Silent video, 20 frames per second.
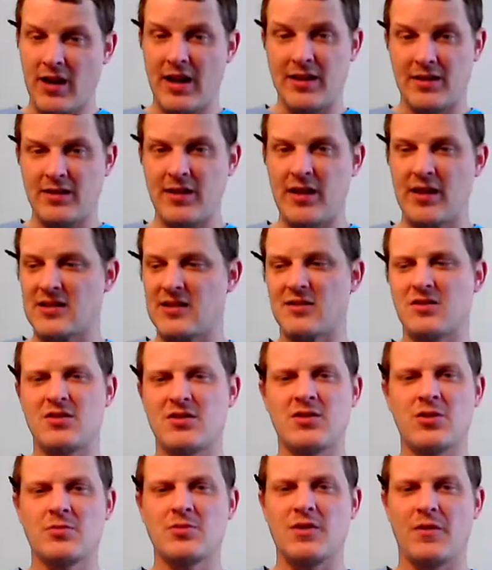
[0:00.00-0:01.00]
as a
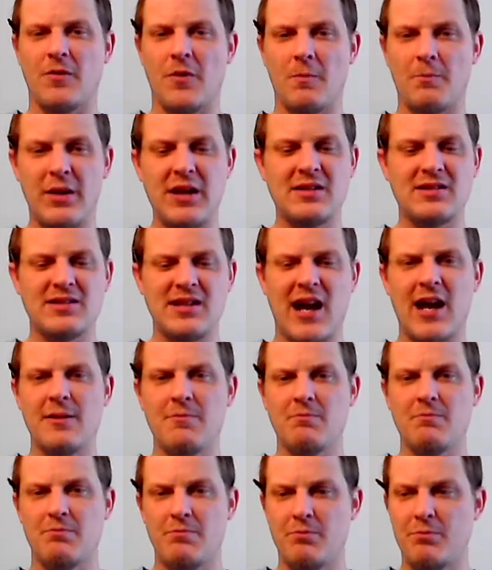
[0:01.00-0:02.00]
terms of a
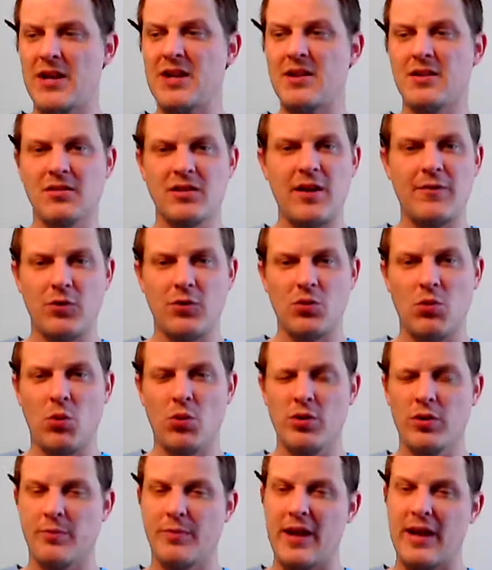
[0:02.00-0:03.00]
big-time peak-level
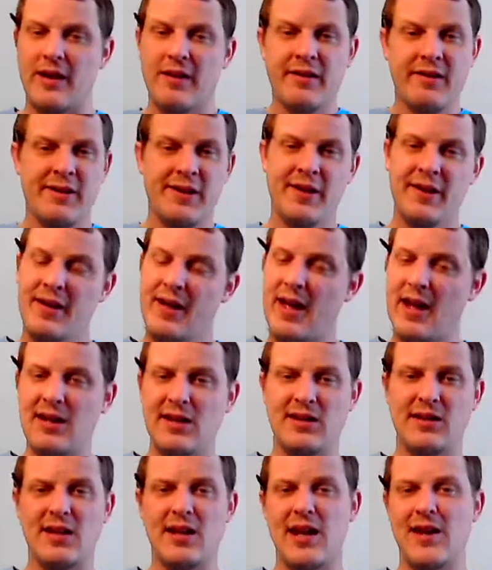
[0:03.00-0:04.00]
quarterback.
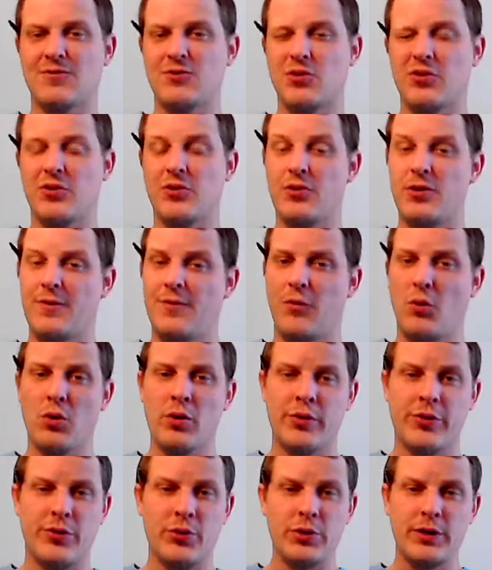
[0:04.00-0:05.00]
Anything after
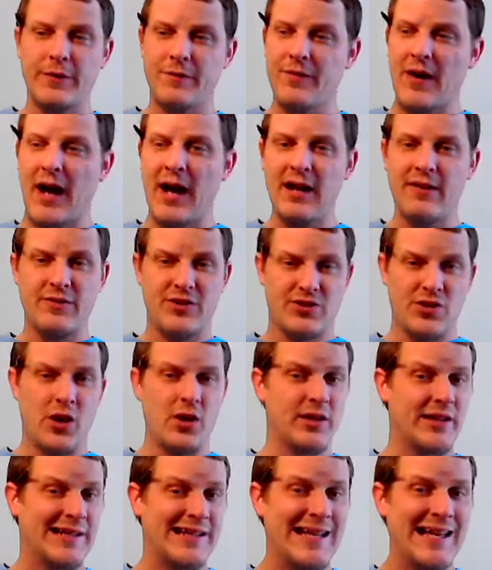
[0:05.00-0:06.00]
34 or 35 is
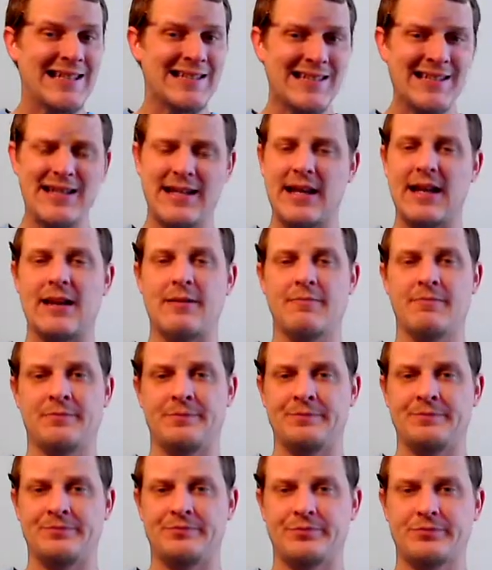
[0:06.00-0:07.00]
all a guessing game.
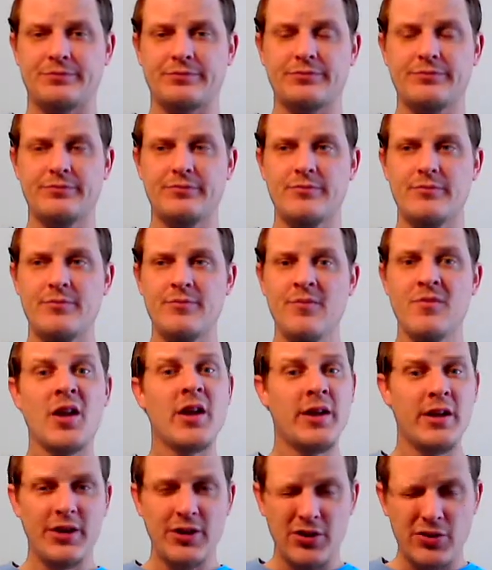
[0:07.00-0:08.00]

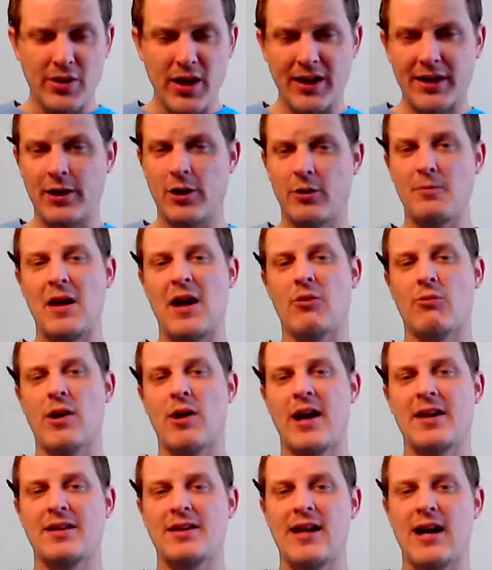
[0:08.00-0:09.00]
You got to help Matt
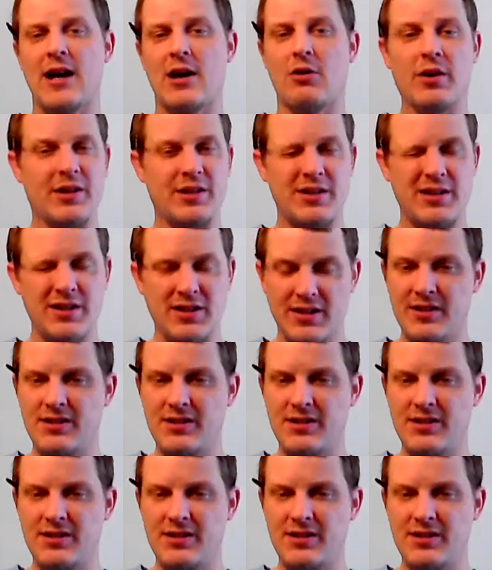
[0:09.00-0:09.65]
Ryan now. And the